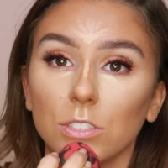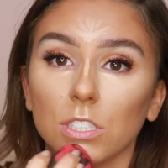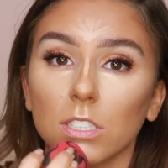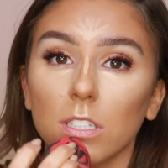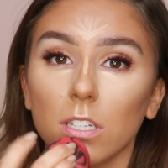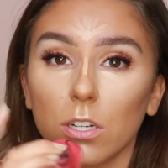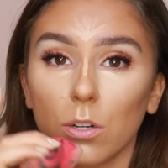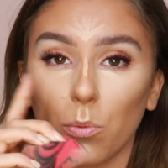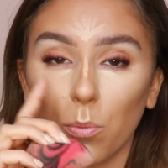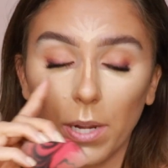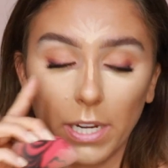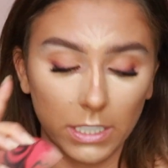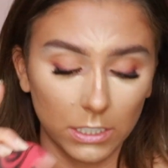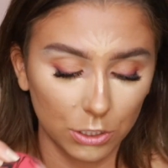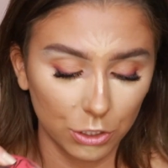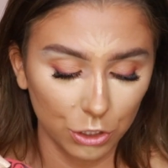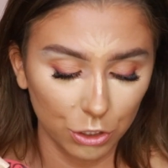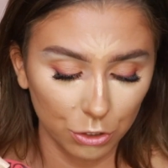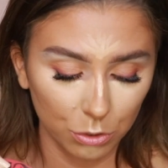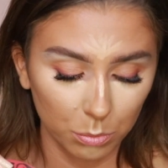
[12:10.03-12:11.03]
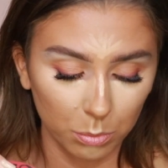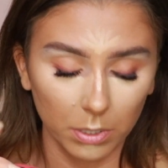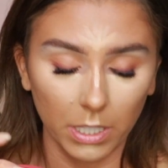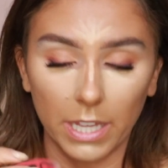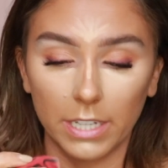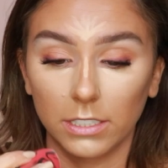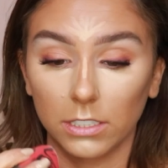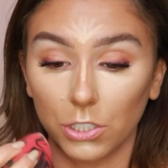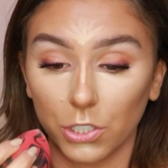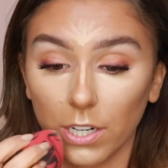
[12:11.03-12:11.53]
just going to wait to
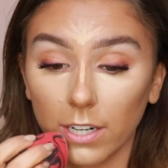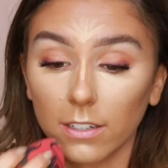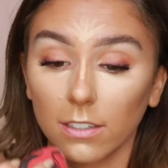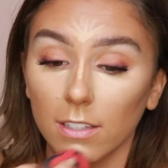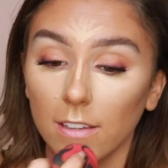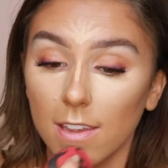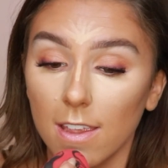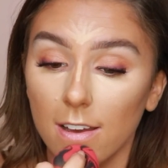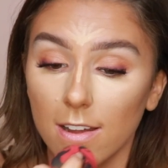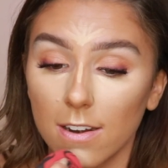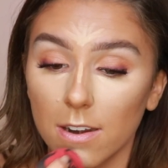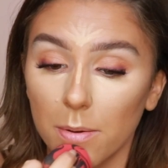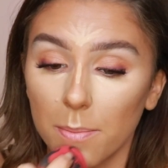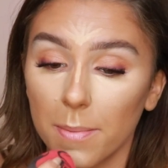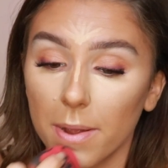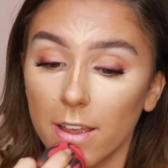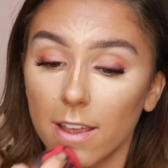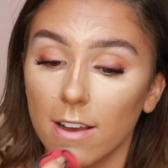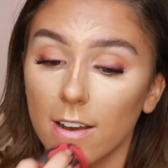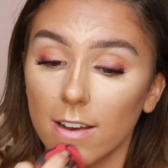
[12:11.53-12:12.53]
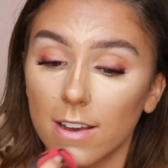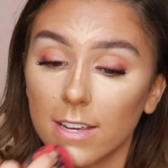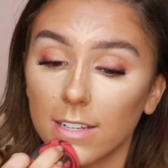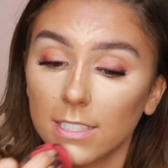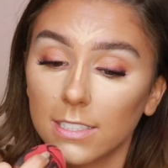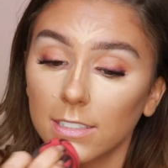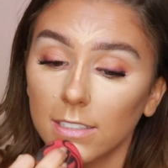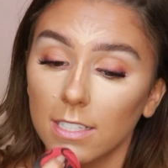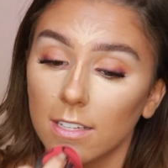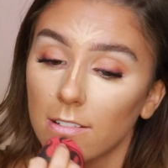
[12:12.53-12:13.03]
blend directly under my
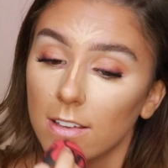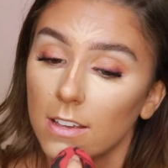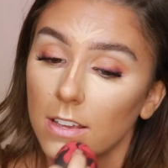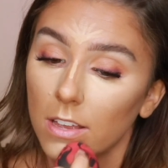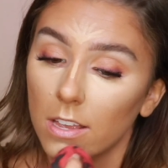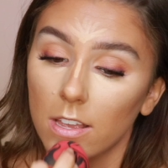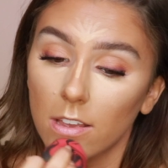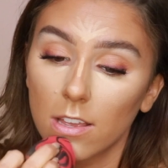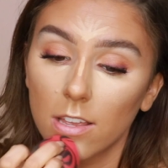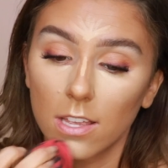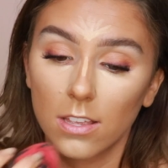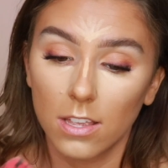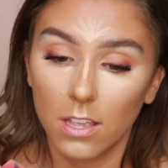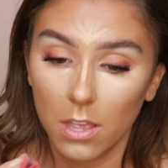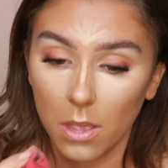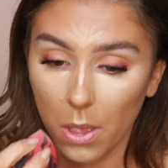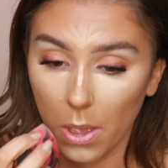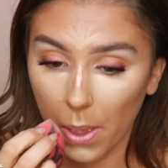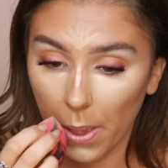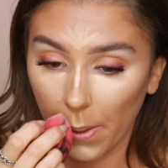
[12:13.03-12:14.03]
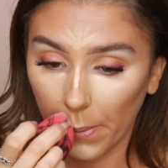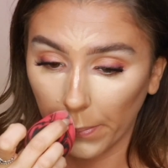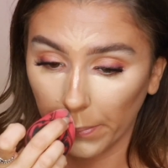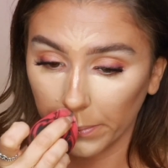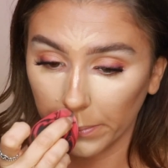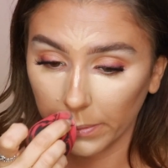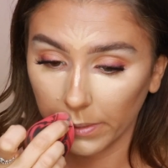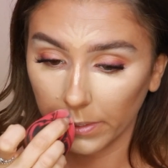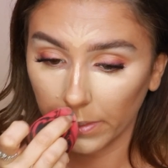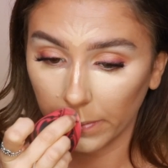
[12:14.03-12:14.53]
eyes
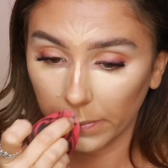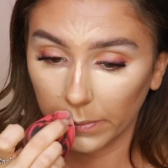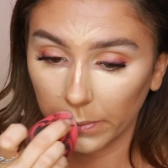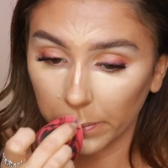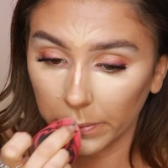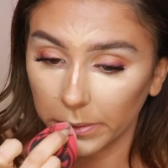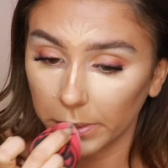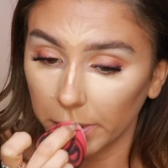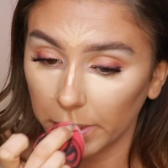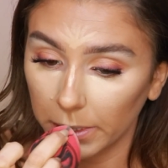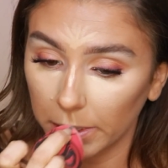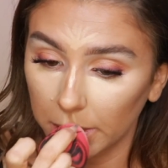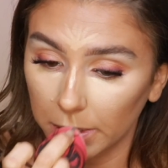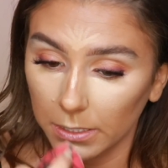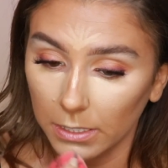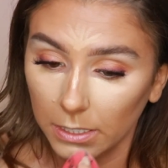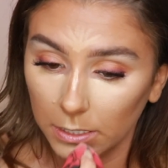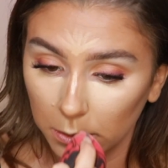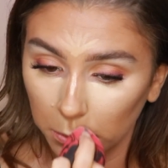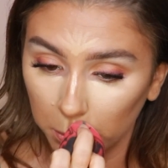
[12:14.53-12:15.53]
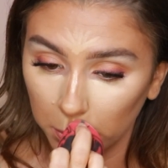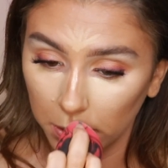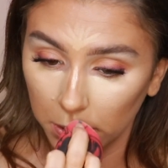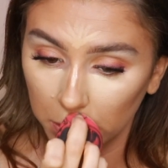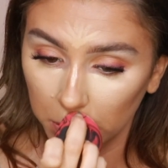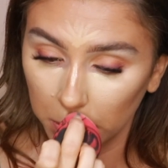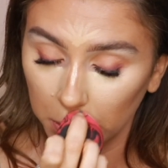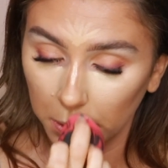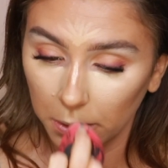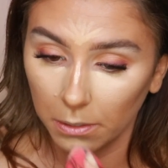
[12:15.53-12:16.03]
so they don't crease as
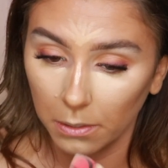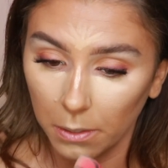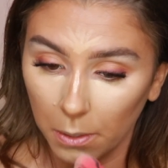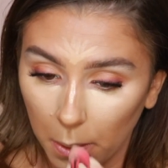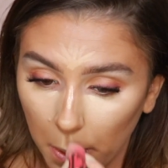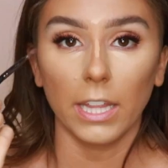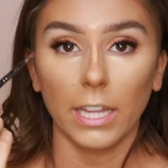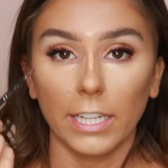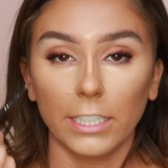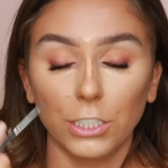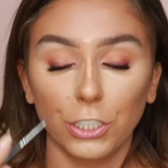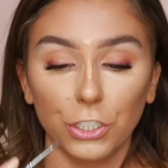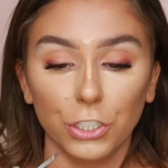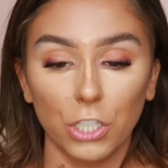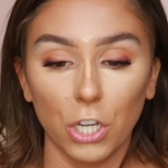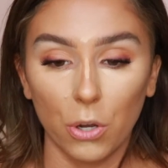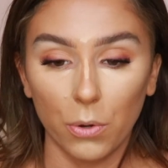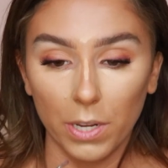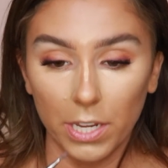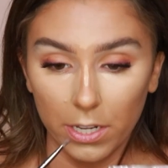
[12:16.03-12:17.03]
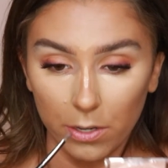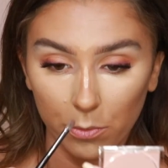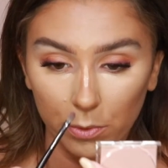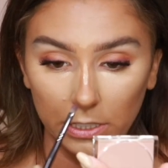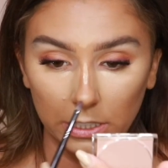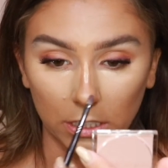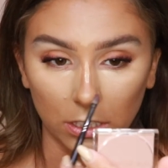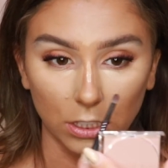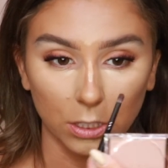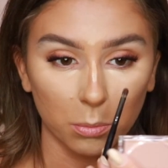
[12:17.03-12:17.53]
much. I like to go in
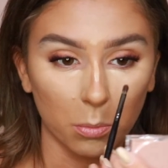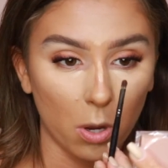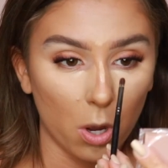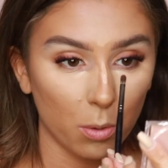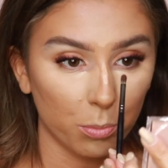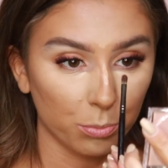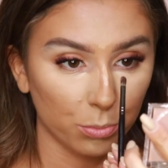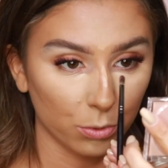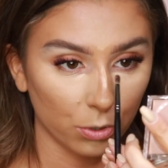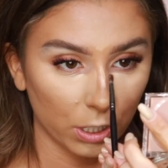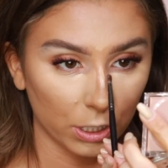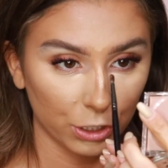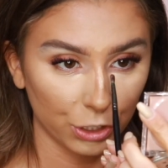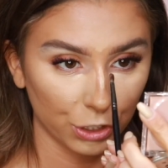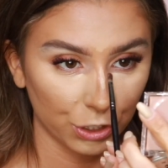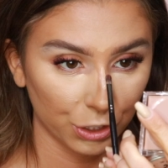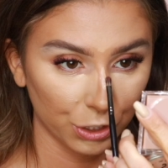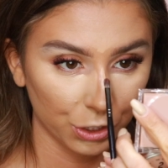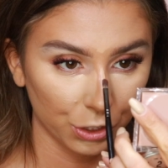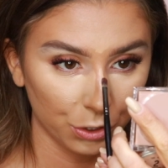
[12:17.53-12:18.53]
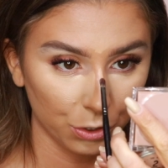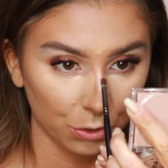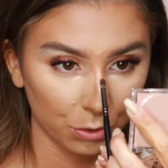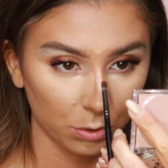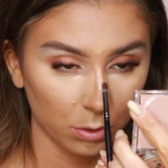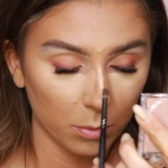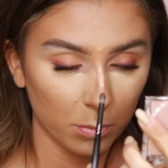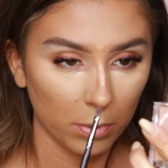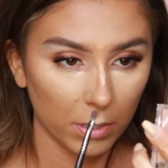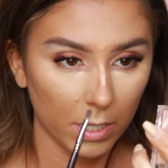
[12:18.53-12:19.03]
with a small brush
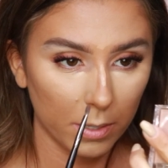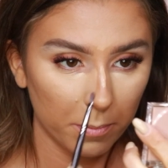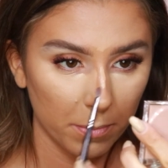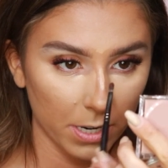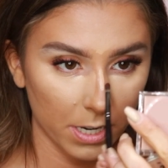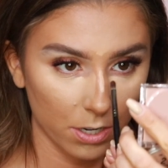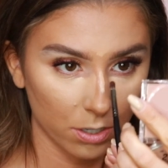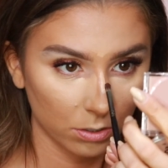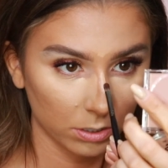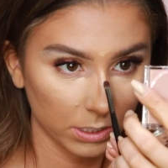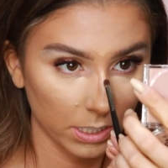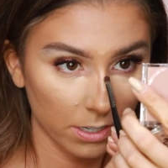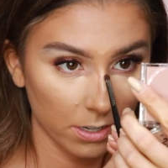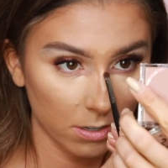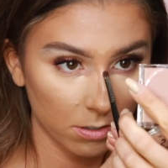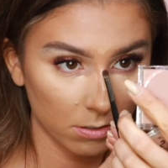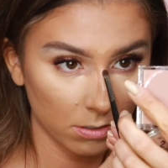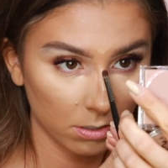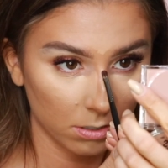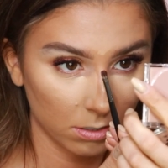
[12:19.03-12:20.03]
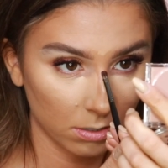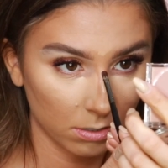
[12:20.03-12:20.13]
to blend my nose out.